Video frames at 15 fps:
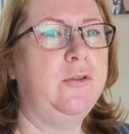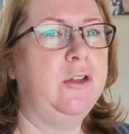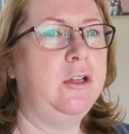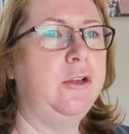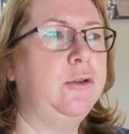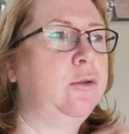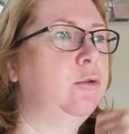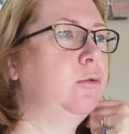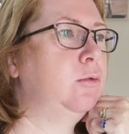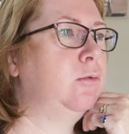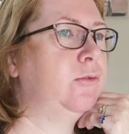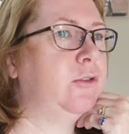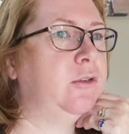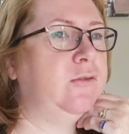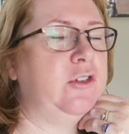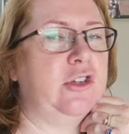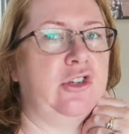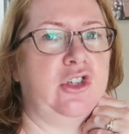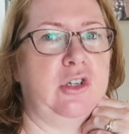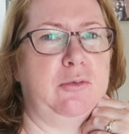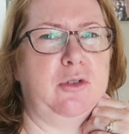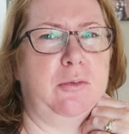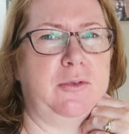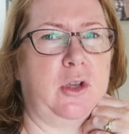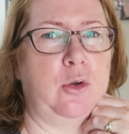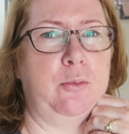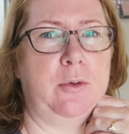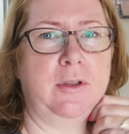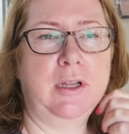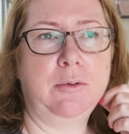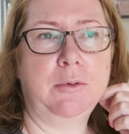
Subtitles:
if the local sort of fish and chip shops open.